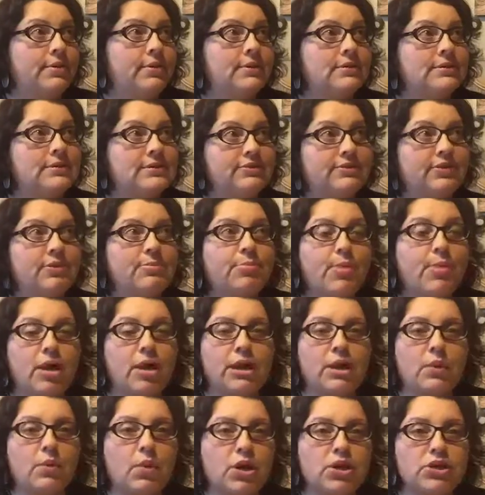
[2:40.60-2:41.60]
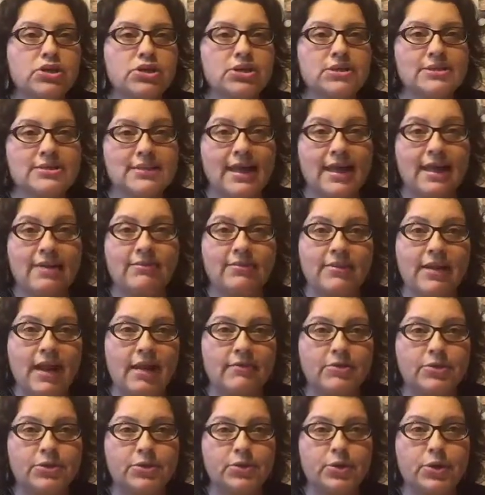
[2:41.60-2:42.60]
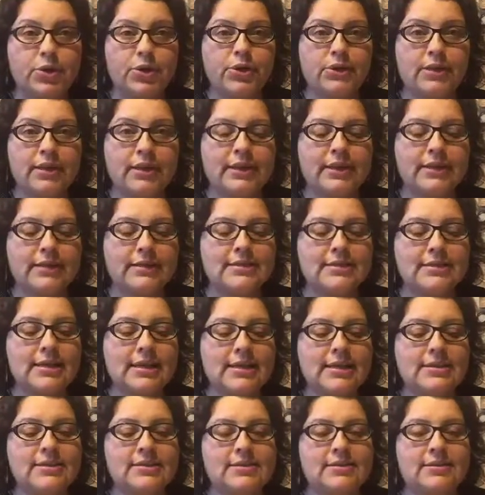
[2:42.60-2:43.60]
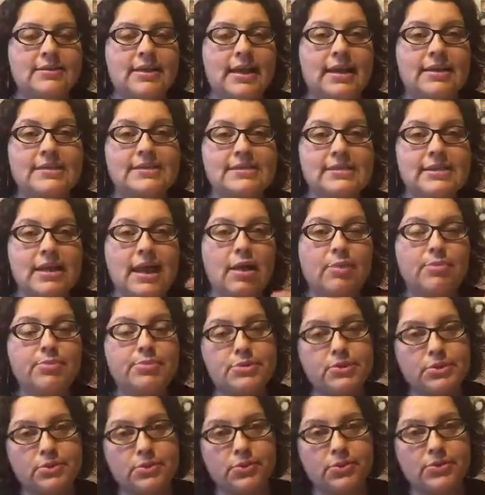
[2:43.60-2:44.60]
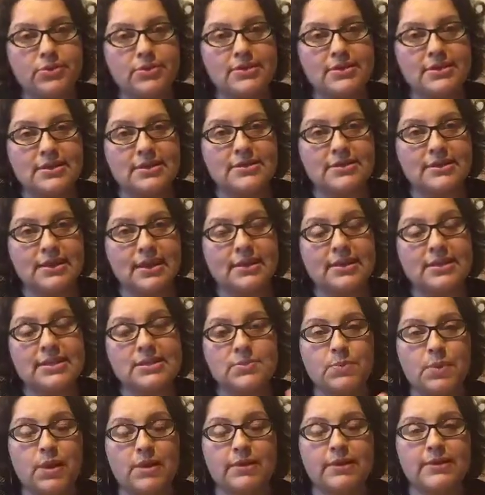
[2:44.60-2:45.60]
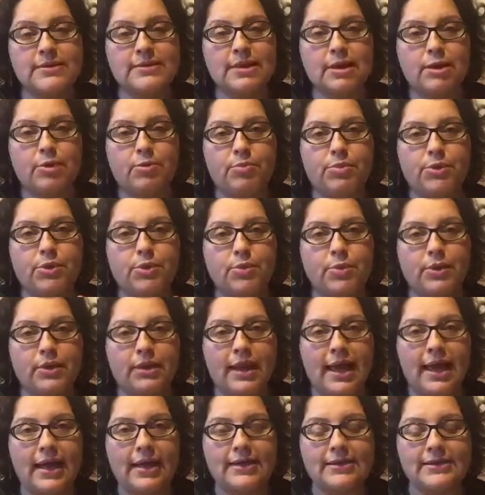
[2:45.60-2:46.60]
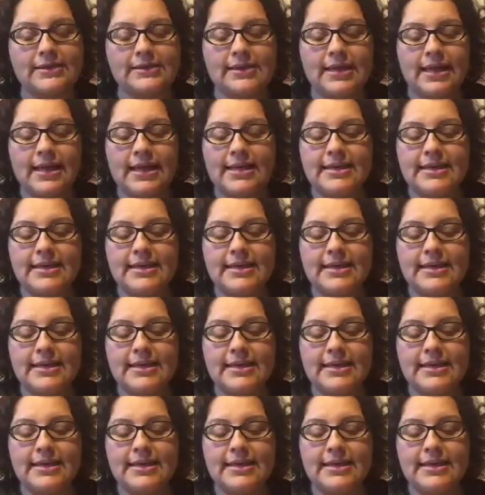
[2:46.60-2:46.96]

different body washes that have lavender oil in it. So that's to help soothe the skin as well as help you relax.